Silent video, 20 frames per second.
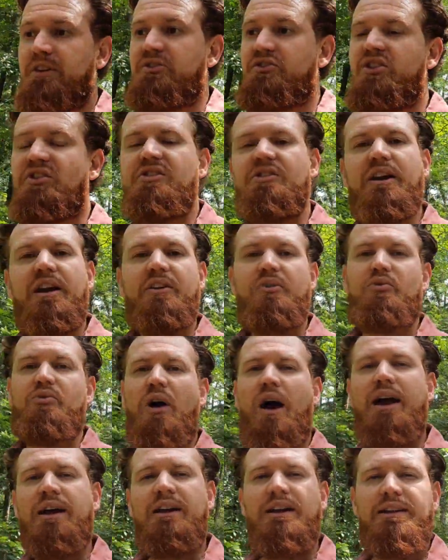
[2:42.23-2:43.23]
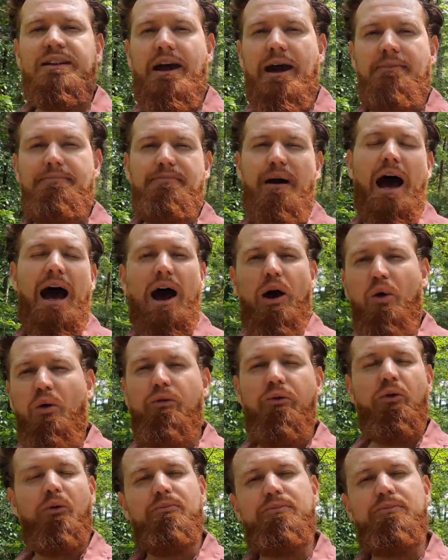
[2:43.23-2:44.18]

Just like riding that powerful